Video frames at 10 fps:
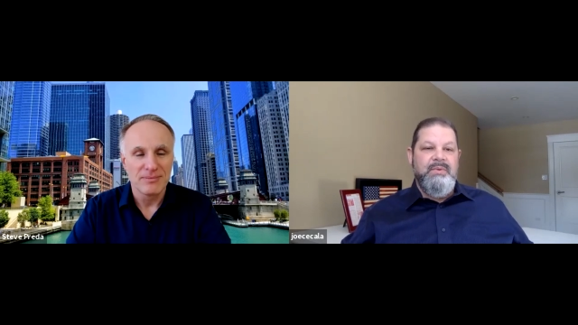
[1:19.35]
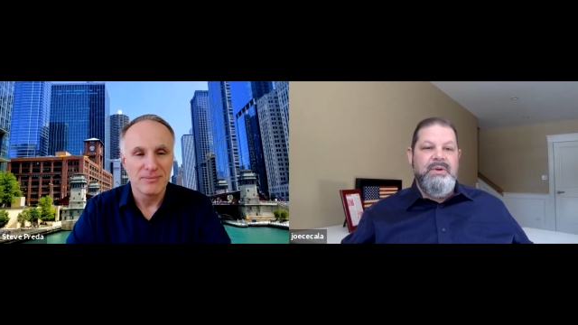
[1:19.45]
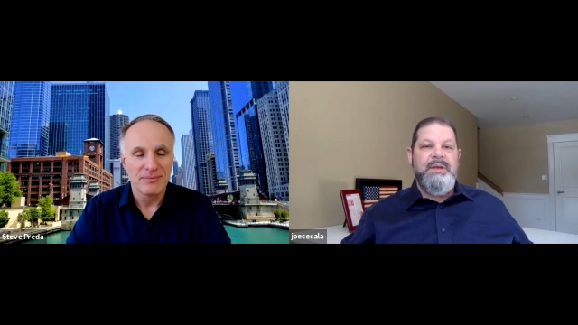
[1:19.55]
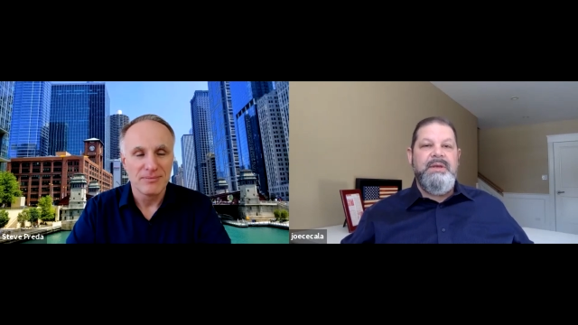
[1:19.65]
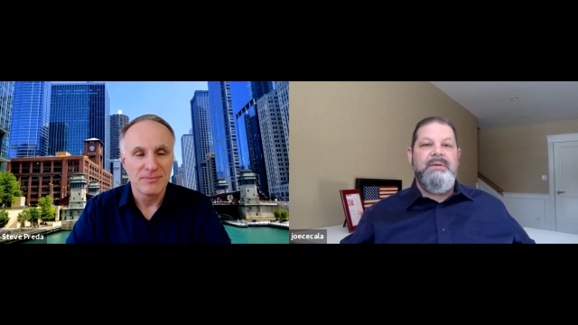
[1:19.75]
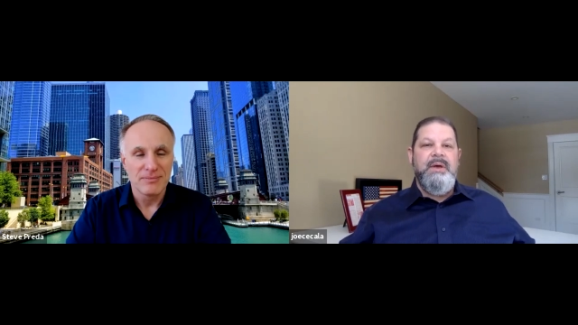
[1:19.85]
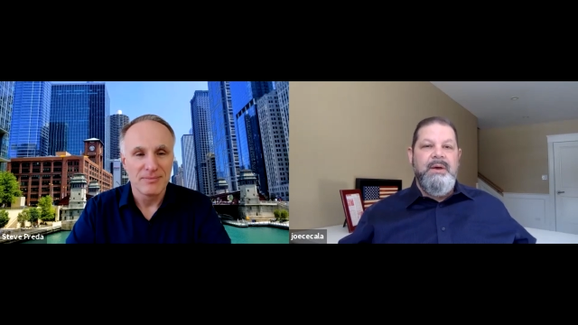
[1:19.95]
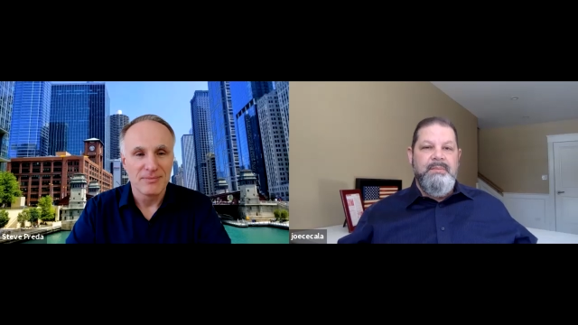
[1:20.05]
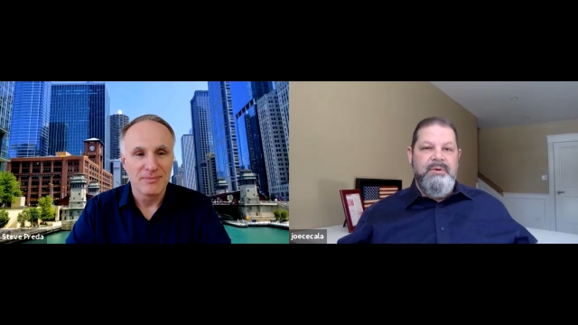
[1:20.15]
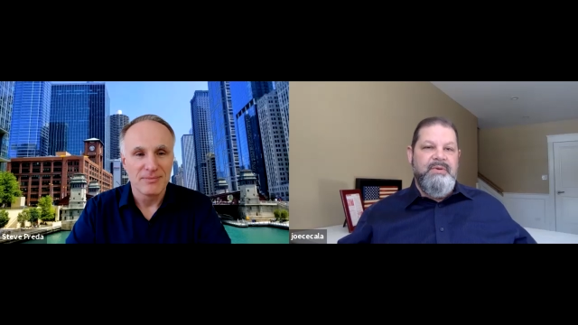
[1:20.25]
Speaker 1: really
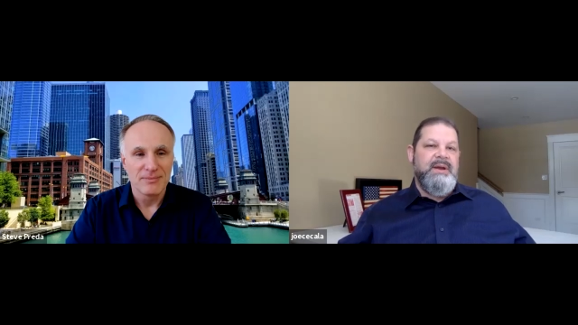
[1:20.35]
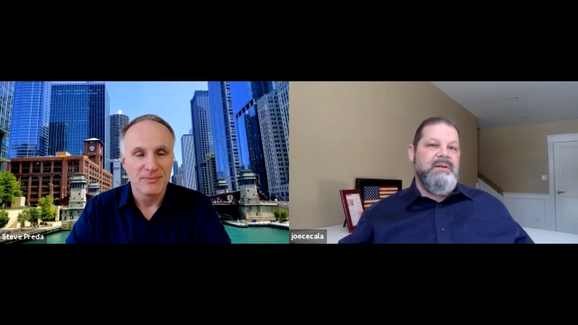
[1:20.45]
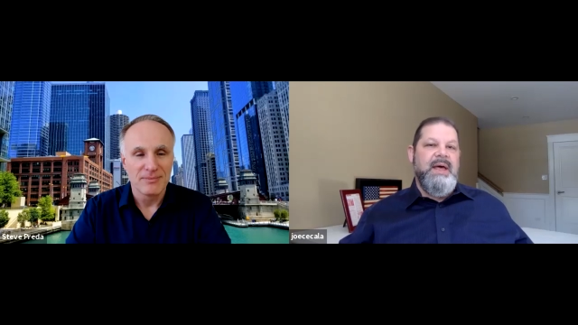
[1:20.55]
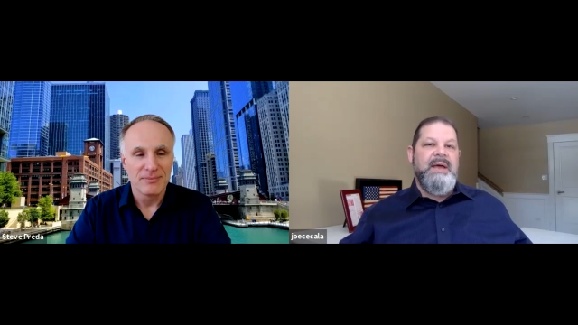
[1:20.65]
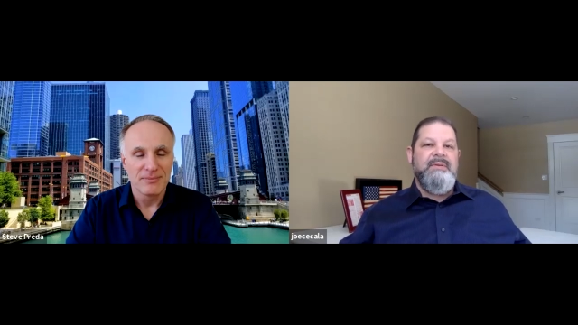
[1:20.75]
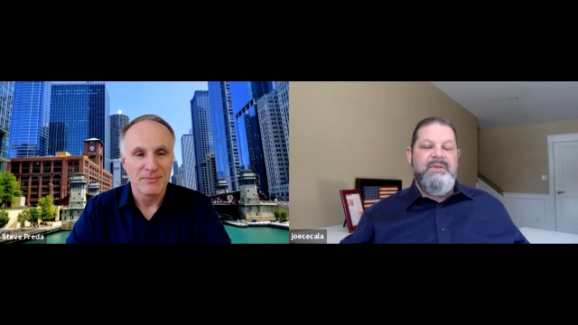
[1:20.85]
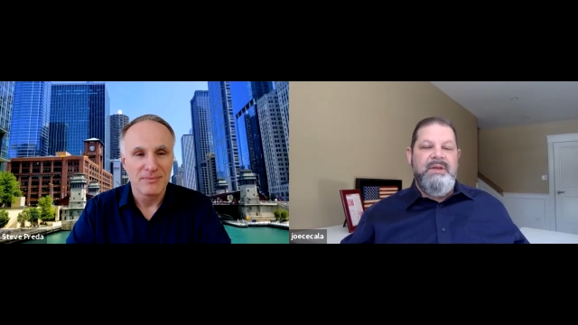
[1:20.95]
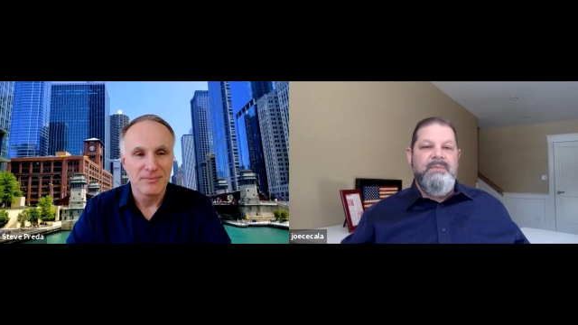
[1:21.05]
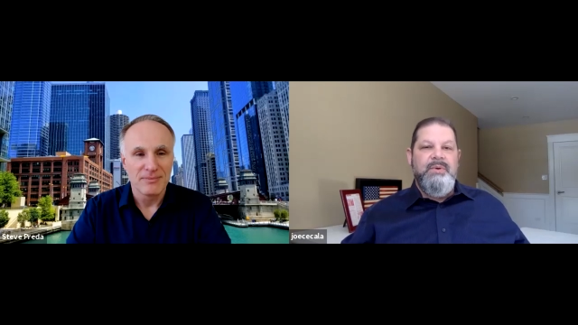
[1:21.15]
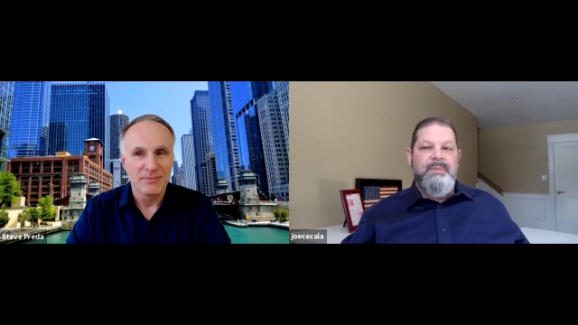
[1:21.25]
provided a lot of
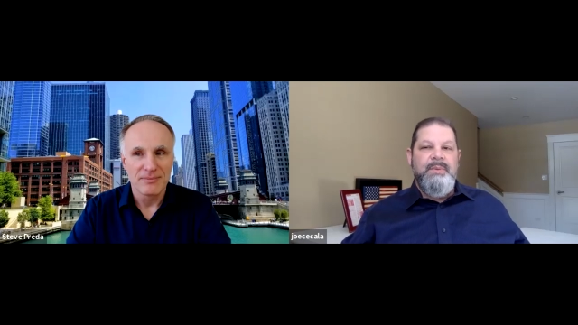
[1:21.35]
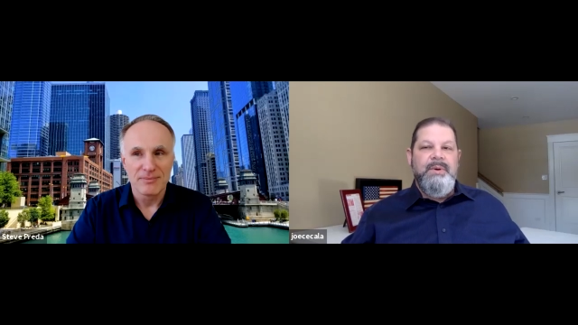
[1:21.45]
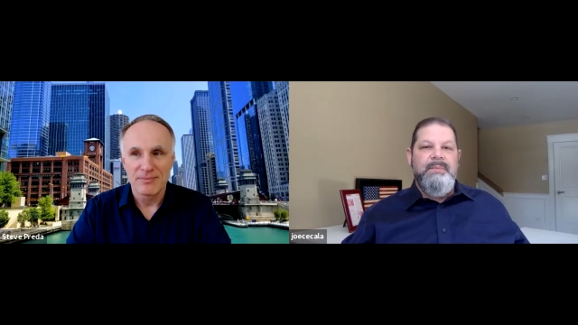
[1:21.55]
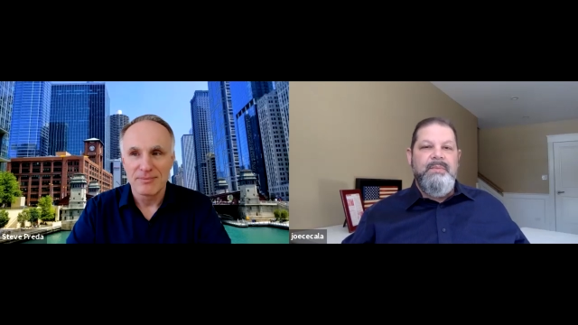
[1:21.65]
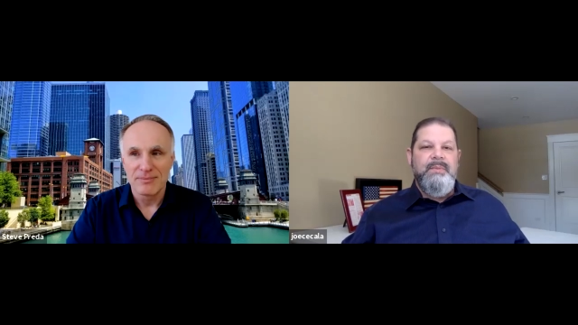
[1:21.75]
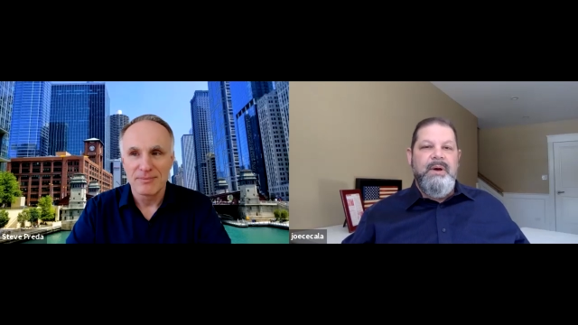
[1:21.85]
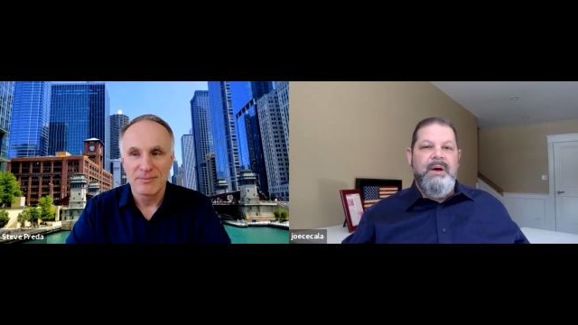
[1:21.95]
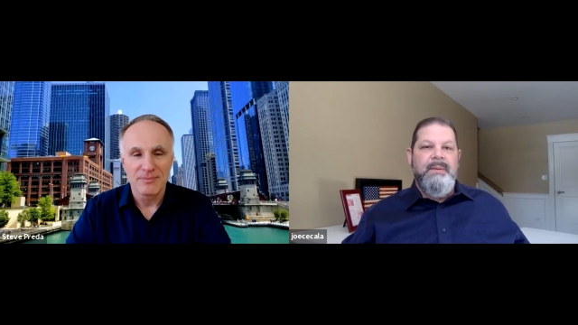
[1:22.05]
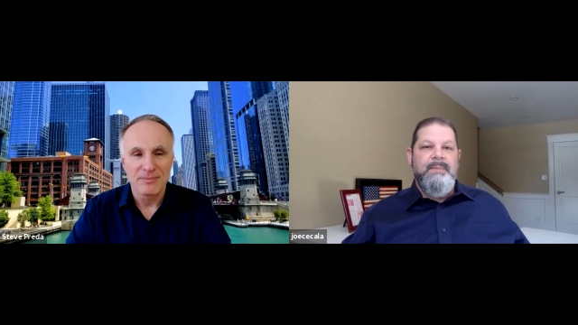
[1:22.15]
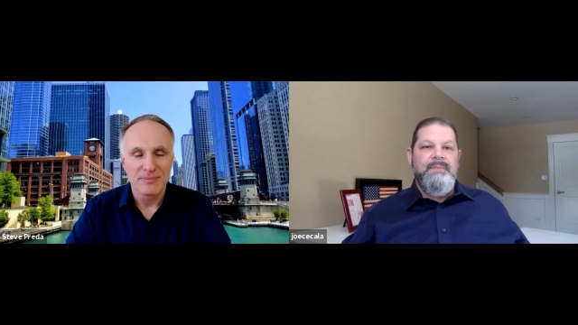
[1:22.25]
the input, but
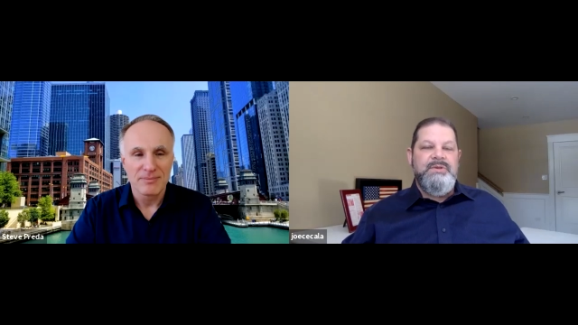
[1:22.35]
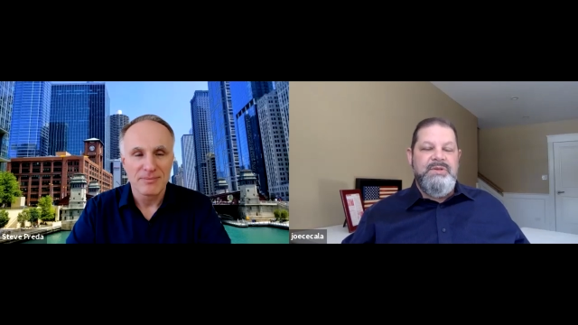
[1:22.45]
um,